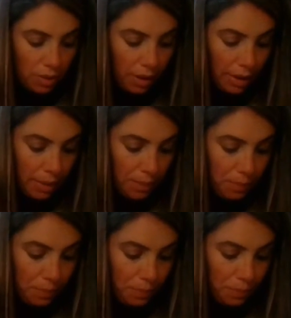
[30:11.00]
Okay.
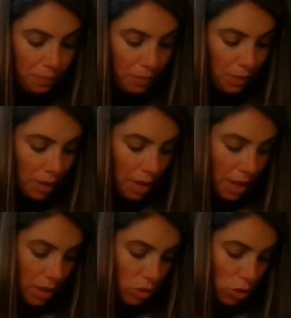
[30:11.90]

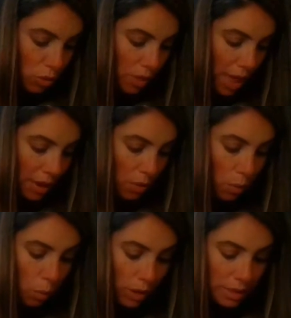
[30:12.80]
So then
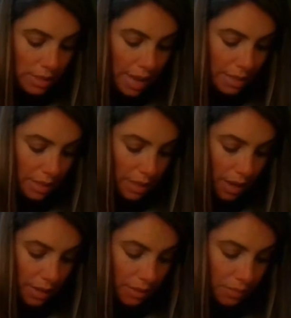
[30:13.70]
once that's
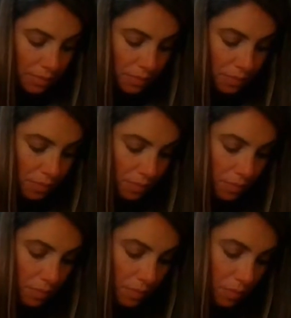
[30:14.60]
done,
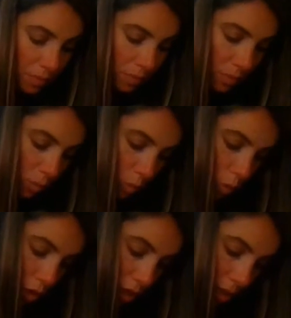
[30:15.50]

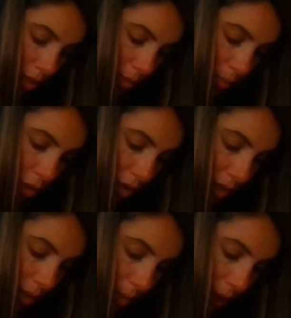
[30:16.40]
which it is
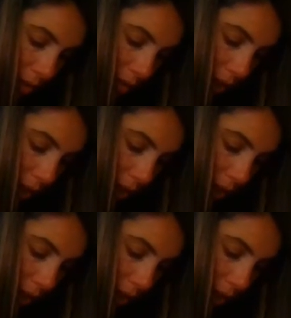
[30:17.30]
just about